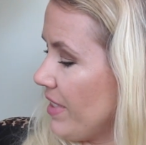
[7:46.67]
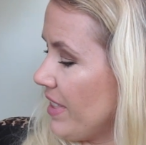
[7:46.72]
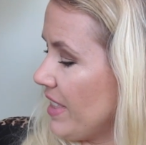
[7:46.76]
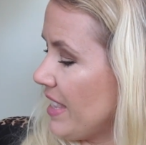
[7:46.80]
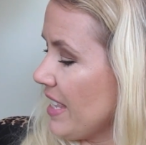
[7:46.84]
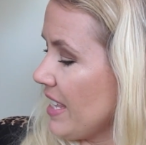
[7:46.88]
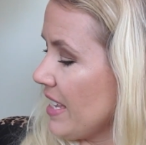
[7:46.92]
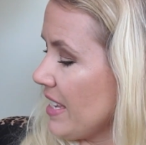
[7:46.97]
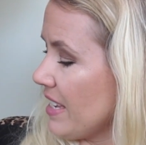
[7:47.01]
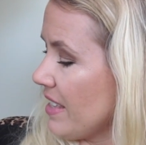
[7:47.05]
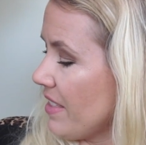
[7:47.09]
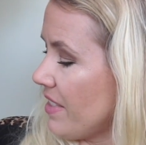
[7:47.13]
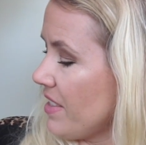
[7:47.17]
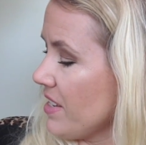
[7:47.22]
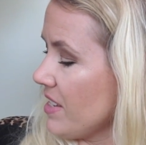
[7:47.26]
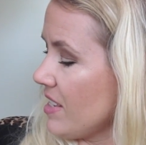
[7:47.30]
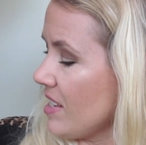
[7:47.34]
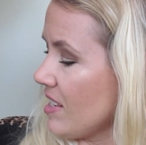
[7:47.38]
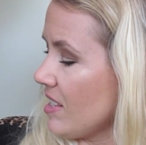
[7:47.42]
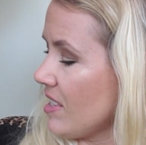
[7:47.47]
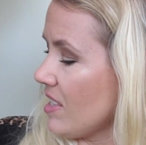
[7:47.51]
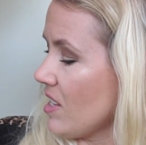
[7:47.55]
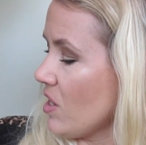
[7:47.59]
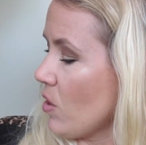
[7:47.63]
This
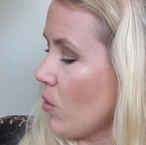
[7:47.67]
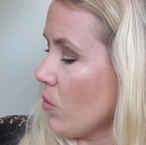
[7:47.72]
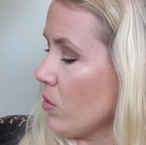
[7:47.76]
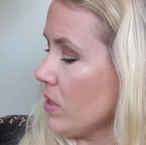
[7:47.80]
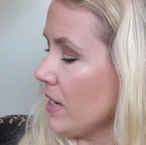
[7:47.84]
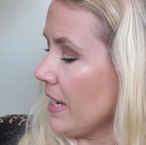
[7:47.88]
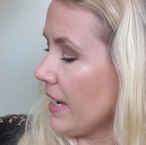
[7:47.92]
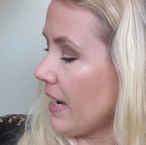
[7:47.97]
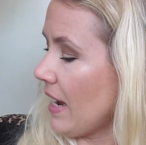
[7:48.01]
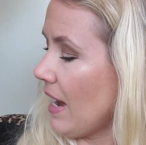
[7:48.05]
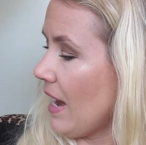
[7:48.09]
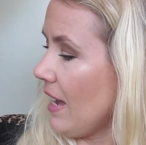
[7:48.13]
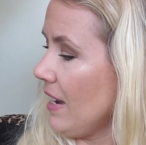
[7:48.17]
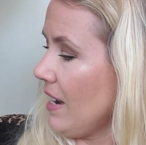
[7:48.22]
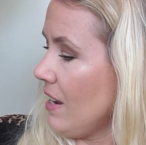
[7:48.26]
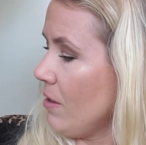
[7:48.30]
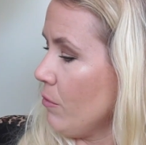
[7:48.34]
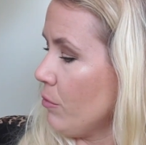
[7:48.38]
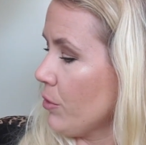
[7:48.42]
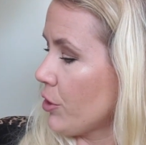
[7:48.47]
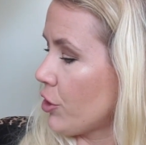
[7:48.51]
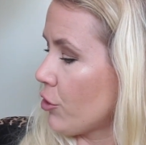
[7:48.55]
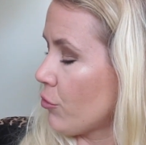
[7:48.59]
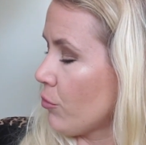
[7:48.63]
is the only
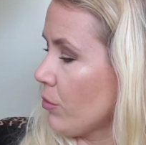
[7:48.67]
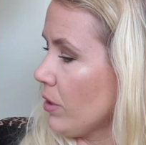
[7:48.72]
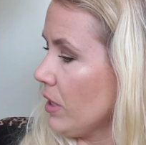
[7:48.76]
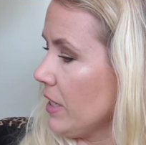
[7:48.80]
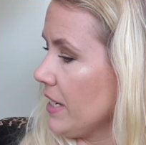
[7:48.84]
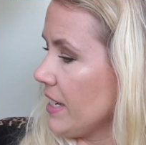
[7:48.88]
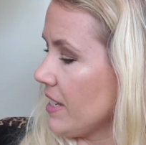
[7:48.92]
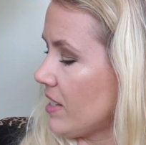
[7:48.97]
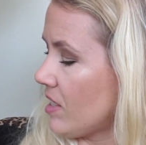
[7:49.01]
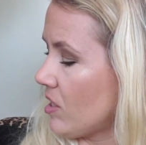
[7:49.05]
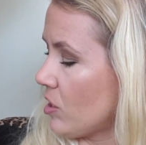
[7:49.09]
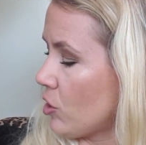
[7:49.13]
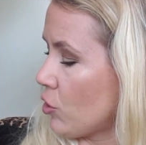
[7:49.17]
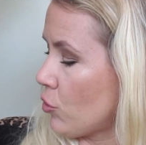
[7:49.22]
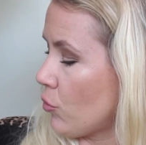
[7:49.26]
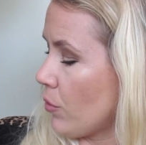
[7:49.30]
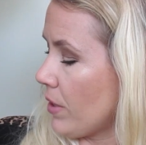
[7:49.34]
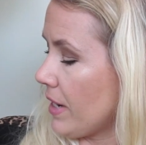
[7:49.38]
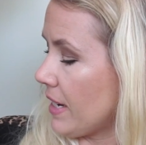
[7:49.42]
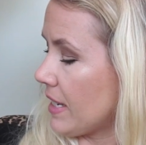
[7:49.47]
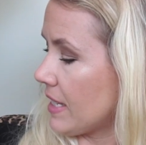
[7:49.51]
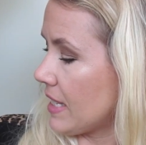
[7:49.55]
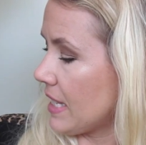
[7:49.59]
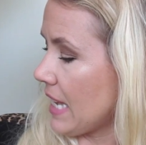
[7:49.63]
color which really
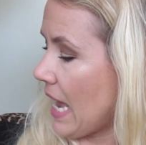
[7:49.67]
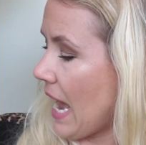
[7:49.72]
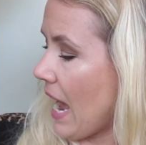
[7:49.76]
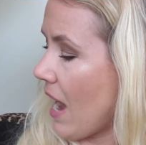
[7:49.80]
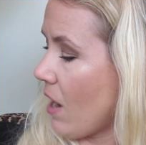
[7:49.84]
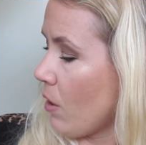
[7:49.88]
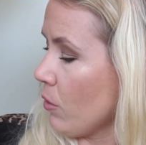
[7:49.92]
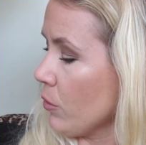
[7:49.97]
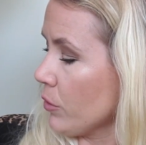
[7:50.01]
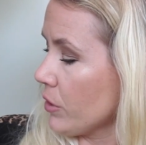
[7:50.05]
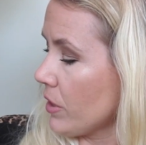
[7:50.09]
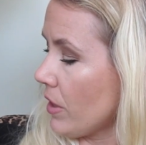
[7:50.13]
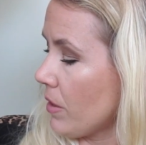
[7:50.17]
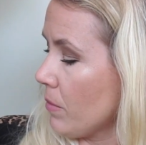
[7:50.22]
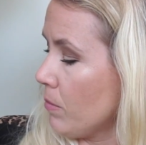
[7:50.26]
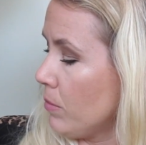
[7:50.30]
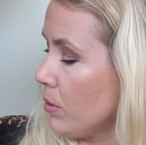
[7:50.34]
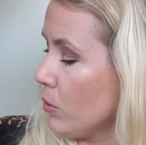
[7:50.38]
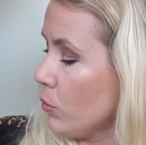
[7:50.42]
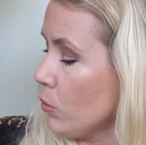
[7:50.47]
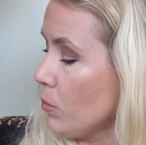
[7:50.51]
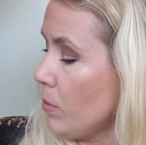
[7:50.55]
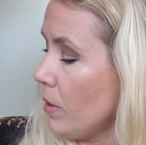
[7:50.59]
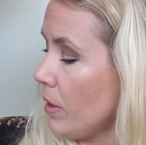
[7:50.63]
streaks out, the
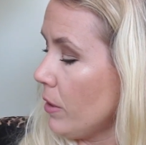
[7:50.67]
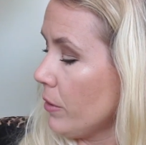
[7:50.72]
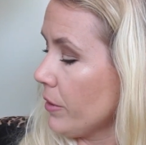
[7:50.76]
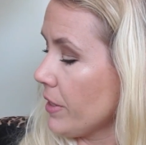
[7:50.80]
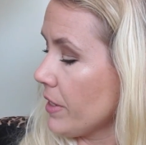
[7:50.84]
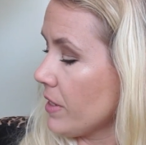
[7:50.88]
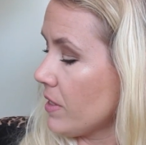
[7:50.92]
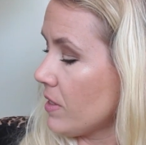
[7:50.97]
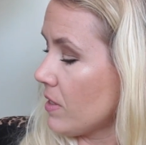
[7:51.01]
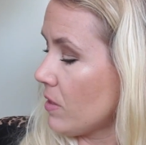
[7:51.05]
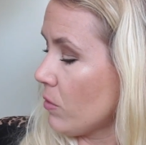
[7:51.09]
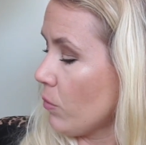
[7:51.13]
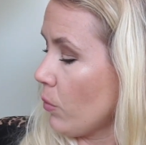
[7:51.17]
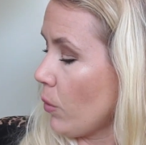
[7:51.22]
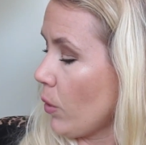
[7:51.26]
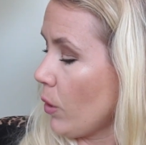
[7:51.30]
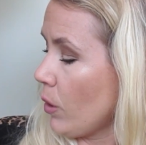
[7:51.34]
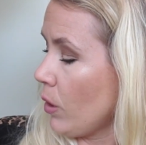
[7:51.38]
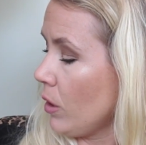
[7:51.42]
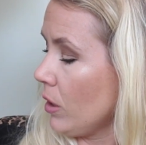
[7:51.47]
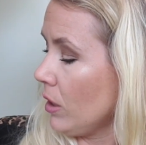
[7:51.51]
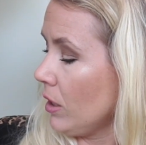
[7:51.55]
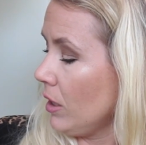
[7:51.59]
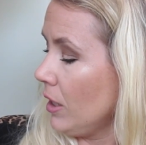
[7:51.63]
blueberry
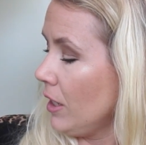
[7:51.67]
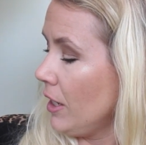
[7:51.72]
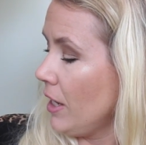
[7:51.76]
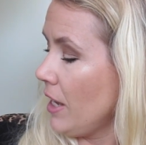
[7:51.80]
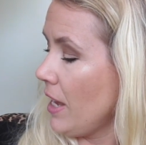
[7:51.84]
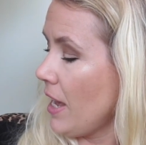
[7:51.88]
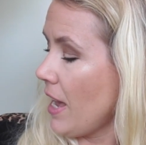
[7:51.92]
swirl.